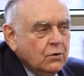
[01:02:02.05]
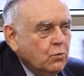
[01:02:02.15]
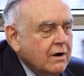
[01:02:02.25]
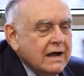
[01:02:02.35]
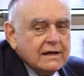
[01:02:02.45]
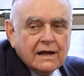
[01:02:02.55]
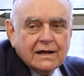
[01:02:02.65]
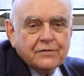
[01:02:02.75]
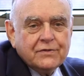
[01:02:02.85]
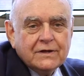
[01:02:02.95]
Well,
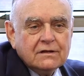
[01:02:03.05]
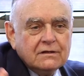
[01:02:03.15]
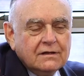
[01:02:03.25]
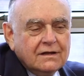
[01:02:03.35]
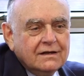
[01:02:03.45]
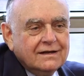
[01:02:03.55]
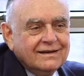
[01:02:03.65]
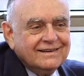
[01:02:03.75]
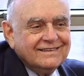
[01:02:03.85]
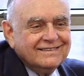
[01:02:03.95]
I- I, think, uh,
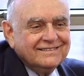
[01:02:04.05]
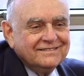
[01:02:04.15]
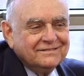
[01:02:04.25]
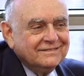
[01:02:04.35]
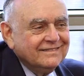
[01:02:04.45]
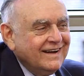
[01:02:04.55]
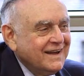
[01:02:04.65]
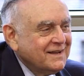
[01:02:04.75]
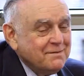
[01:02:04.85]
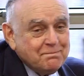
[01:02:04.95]
uh
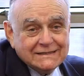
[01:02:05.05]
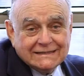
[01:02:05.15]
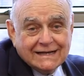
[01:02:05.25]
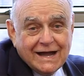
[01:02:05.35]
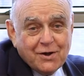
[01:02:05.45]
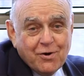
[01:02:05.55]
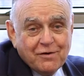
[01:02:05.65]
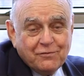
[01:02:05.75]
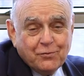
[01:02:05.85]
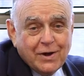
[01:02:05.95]
i pissed piss a guy
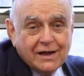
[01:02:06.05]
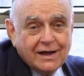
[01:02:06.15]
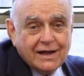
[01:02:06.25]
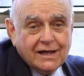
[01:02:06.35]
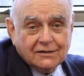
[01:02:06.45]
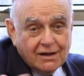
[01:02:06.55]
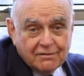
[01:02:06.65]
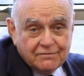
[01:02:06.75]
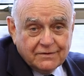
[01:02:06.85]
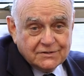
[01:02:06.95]
off, who I uh,
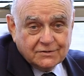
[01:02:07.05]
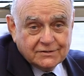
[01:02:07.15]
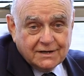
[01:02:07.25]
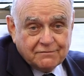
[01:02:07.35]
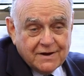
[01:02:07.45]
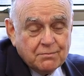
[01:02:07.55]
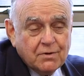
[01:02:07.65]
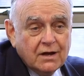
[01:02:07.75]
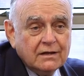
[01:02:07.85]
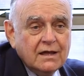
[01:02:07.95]
love, he's a dear friend
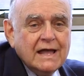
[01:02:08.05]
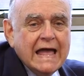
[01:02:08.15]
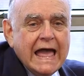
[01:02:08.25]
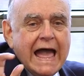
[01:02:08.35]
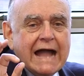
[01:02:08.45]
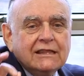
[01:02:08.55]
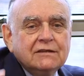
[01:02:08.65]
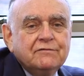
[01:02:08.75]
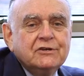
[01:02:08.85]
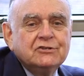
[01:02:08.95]
of mine.
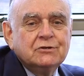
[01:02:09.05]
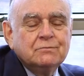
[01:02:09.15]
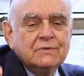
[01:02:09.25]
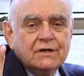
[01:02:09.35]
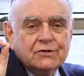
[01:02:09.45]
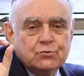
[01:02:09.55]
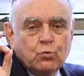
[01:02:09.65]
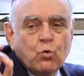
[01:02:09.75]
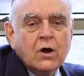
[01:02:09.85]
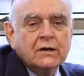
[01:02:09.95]
Activism is
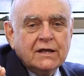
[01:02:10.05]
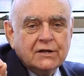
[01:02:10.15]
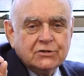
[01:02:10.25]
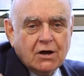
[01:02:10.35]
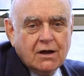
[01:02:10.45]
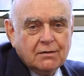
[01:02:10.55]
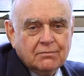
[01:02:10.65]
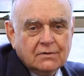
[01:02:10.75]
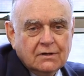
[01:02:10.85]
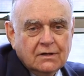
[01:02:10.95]
one at a
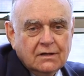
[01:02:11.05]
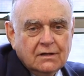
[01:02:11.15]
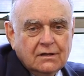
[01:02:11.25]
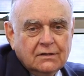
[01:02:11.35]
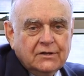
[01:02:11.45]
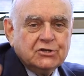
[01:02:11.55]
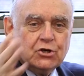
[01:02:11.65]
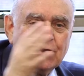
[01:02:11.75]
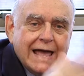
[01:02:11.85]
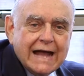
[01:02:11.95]
time.
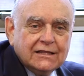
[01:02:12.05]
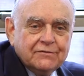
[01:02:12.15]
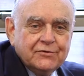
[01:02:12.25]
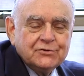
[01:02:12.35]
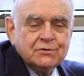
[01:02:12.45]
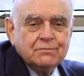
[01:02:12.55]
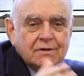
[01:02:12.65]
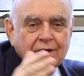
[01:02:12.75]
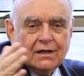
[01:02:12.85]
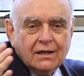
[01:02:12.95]
There's good
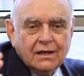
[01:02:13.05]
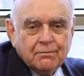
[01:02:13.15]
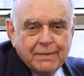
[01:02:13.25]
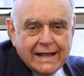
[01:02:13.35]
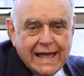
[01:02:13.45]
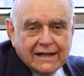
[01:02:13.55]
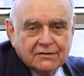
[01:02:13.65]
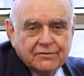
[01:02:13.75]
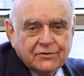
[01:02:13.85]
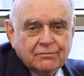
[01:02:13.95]
activism, bad
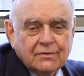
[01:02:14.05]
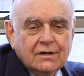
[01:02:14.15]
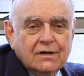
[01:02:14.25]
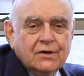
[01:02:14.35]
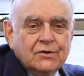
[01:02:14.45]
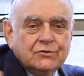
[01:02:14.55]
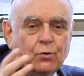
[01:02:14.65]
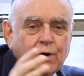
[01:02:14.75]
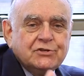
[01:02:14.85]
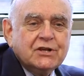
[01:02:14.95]
activism. So
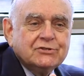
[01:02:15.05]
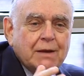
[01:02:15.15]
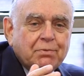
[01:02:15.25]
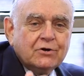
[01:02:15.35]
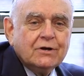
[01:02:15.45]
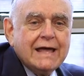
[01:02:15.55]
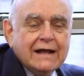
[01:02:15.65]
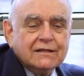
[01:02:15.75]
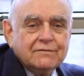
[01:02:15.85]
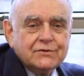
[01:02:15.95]
what's an example of good
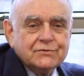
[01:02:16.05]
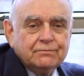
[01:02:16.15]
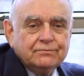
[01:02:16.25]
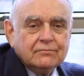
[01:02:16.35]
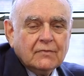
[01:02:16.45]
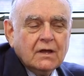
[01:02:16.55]
activism?